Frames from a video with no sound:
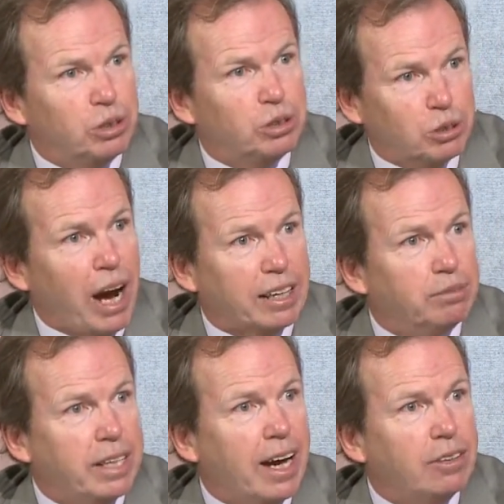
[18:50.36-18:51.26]
track
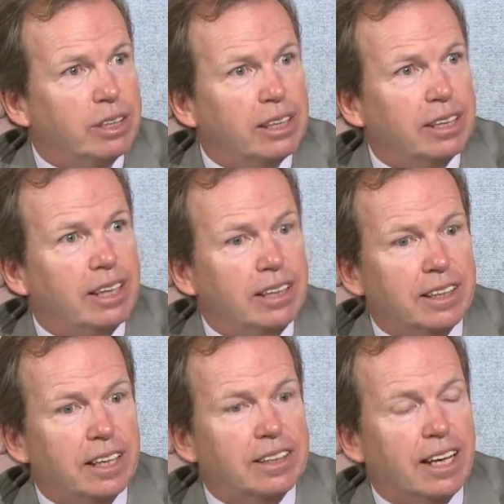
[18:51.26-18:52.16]
them down and
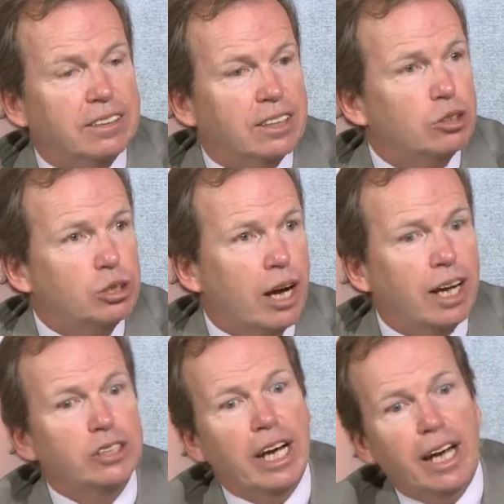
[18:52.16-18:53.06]
get that
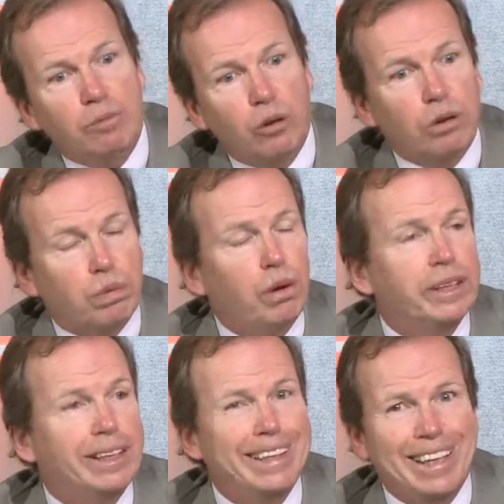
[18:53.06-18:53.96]
discharge, and more
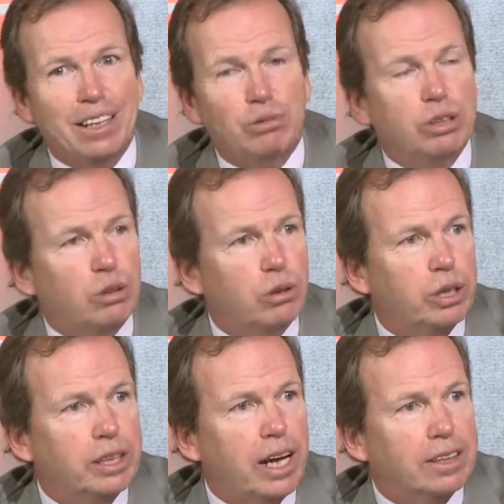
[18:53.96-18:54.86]
importantly, get it
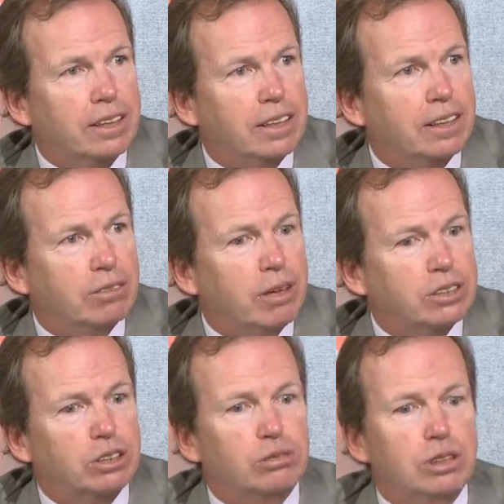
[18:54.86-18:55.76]
recorded at the
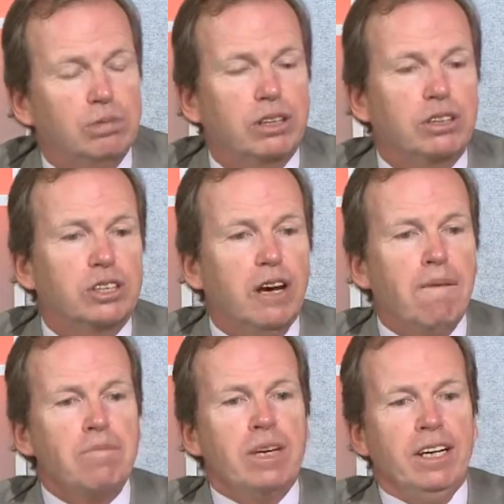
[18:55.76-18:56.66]
registry, because
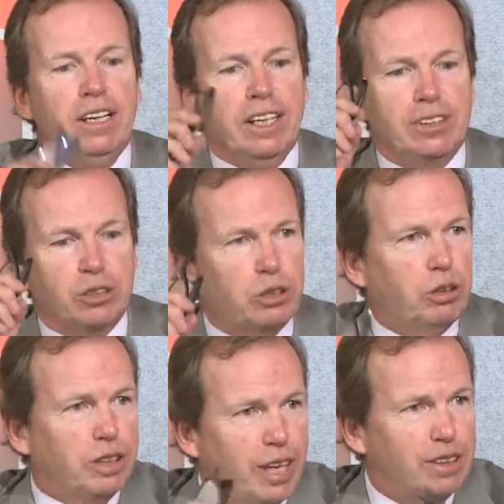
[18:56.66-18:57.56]
it's
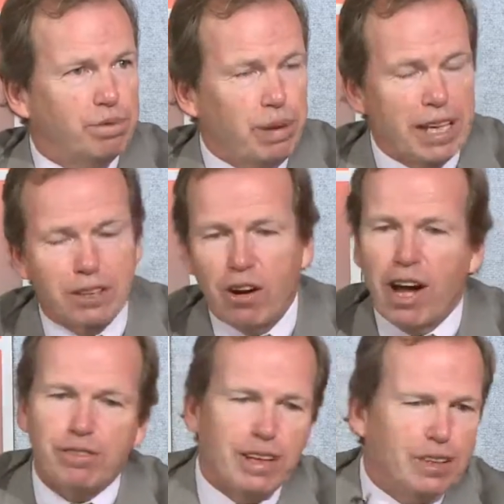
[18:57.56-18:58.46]
good that you've paid it
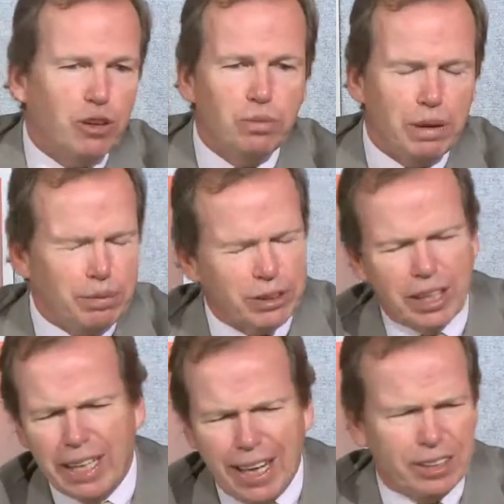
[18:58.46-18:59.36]
off. And I know people
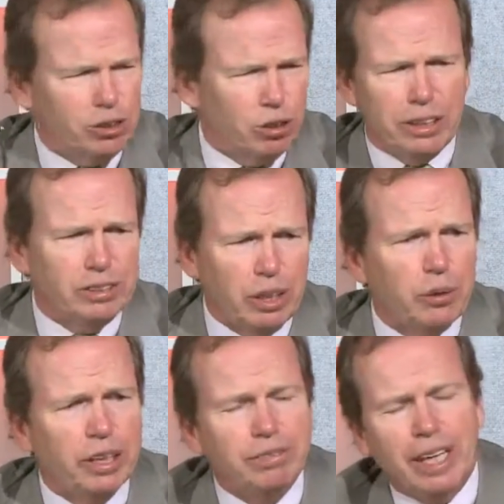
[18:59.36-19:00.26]
say, hey, shouldn't
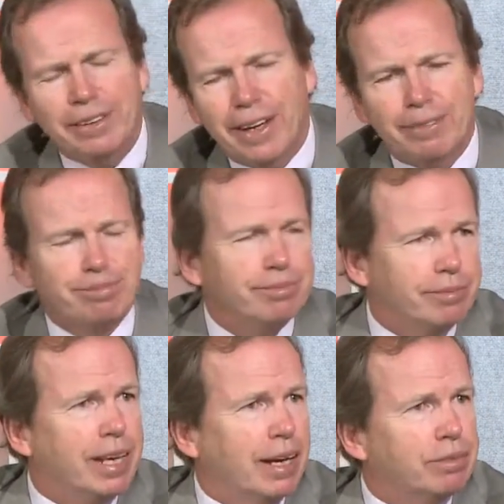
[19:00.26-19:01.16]
someone have done that?
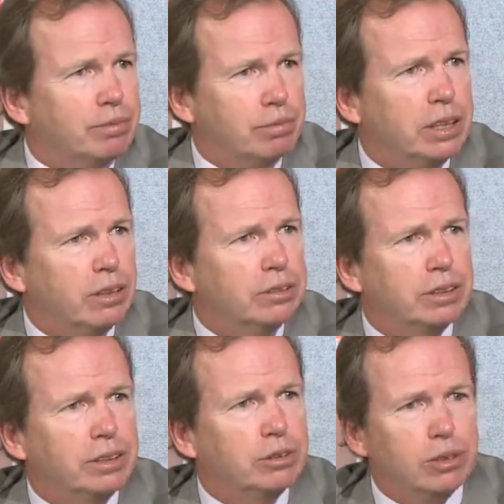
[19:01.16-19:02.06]
Yeah,
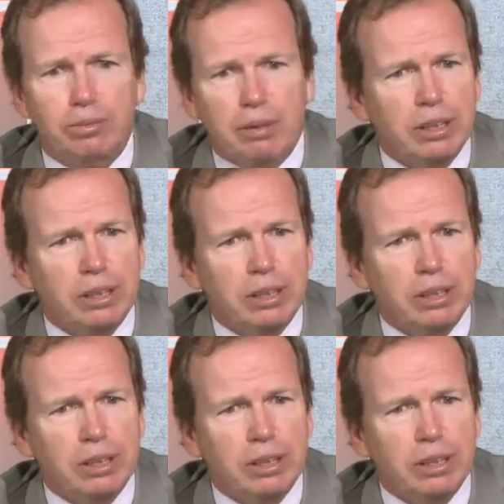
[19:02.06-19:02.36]
maybe